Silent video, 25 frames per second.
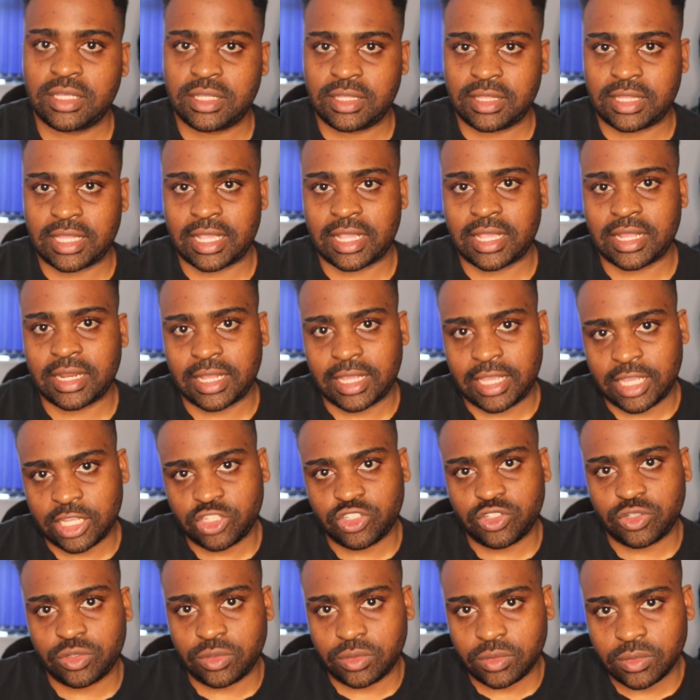that can
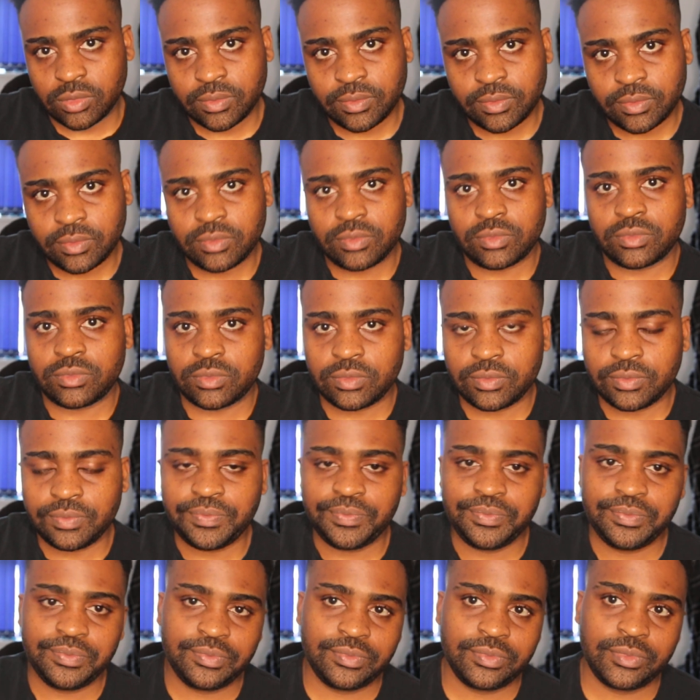get you
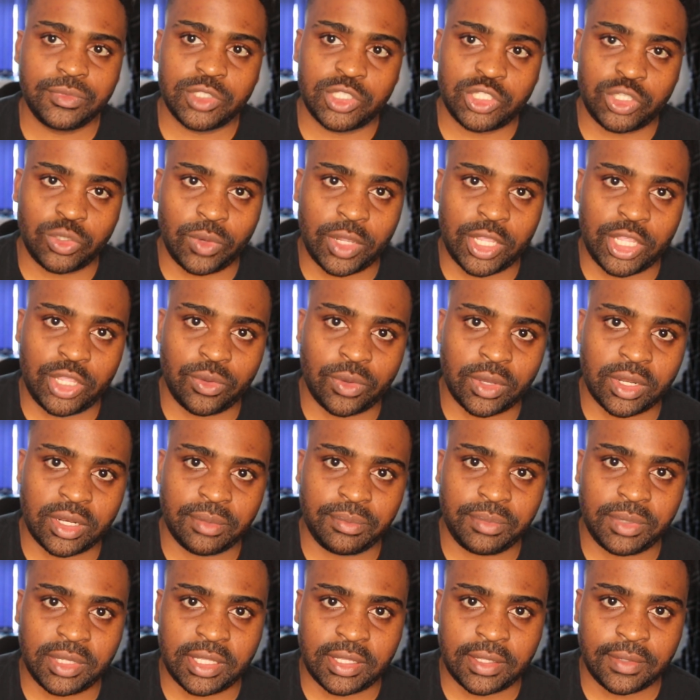to where you want to
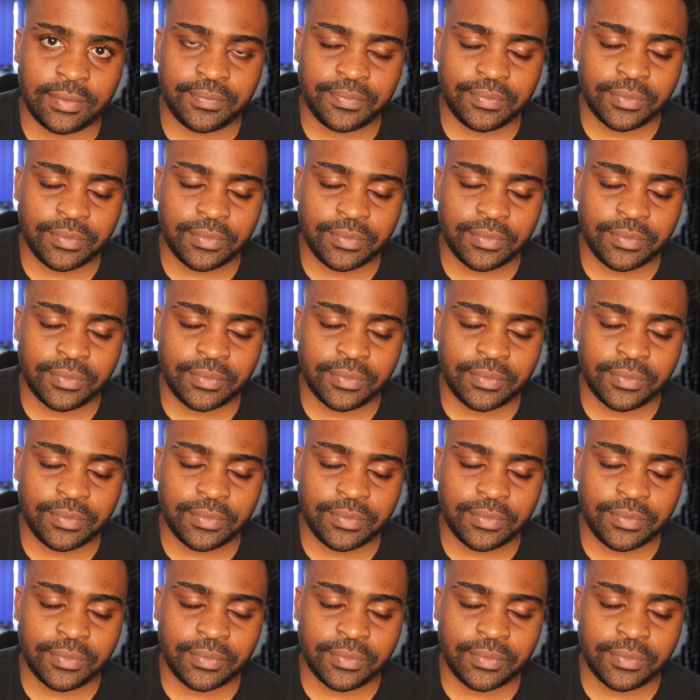be.